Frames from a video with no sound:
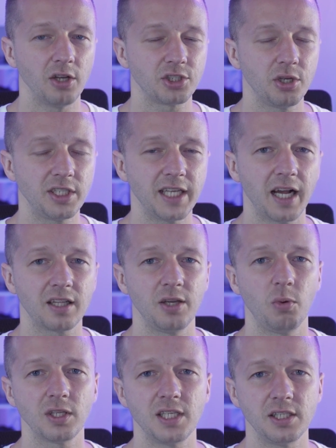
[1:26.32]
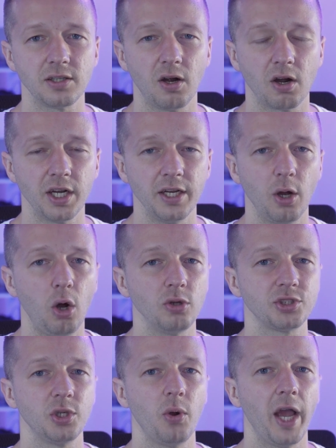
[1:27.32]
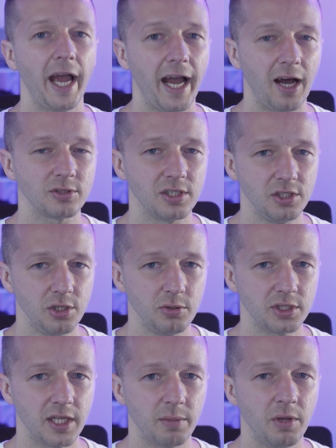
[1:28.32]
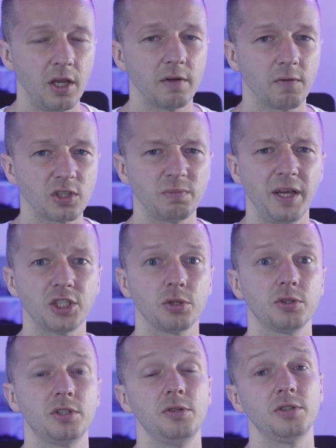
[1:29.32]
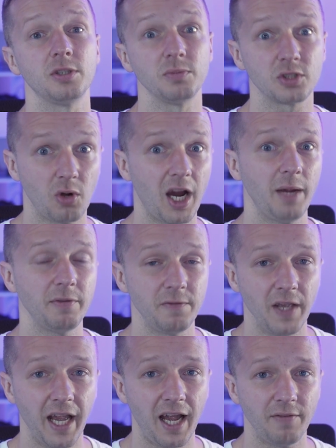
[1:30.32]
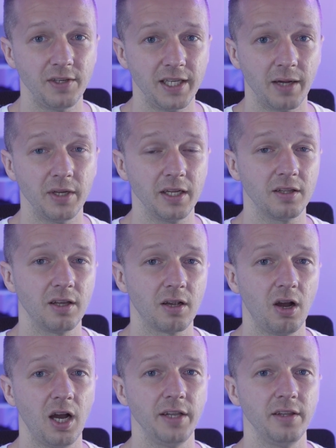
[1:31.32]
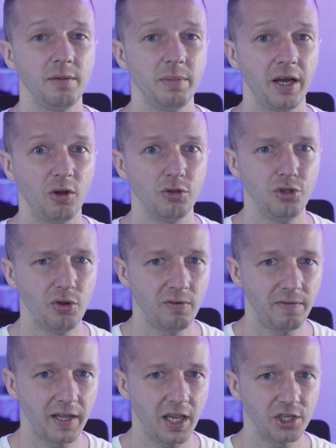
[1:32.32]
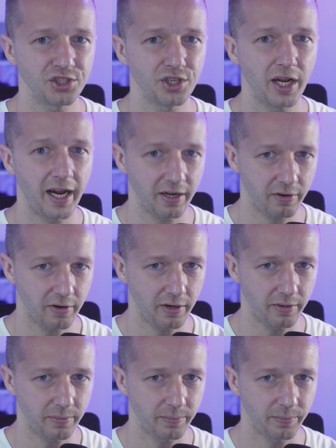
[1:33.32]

I'll show you exactly what these are and also how to use them. First, make sure to subscribe if you haven't yet and click on the bell notification icon.